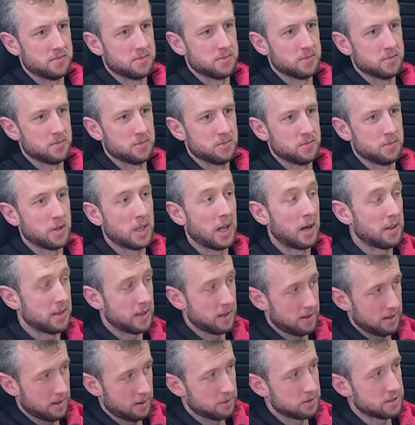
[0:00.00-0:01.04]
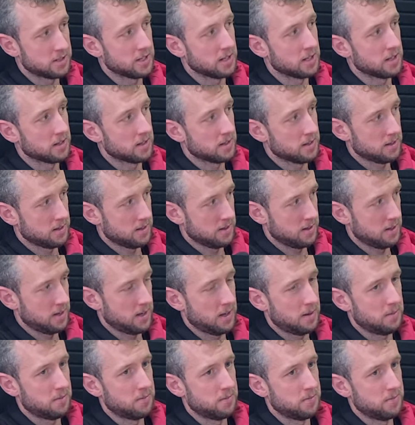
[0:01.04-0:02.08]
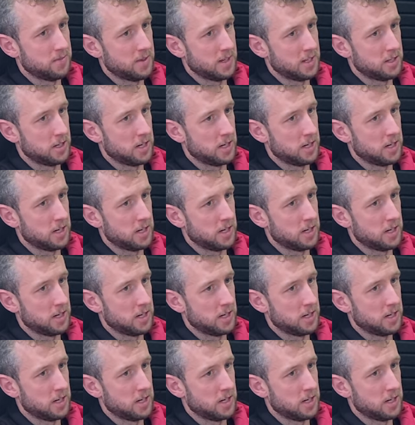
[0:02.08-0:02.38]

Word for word: Your burgers, well, that, that, that your like, meatballs. Um, yeah. in,